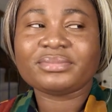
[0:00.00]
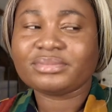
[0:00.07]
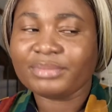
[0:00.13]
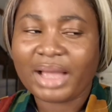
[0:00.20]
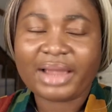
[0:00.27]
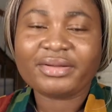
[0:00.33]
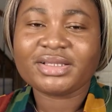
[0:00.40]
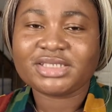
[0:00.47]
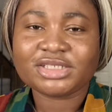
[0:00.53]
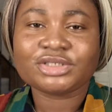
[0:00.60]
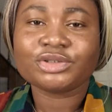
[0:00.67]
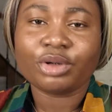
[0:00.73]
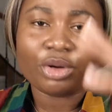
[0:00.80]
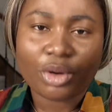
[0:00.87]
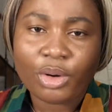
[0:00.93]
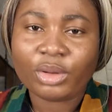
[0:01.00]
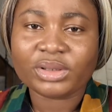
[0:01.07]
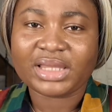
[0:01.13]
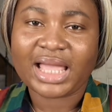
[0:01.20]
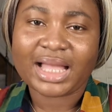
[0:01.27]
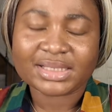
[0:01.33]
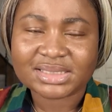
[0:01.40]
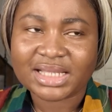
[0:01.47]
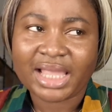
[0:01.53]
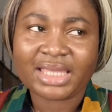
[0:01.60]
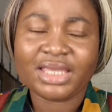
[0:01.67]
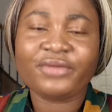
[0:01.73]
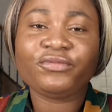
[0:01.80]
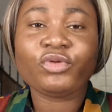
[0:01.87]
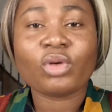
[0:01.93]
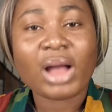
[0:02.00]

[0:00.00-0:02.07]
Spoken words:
marriage is not all that. Like, if you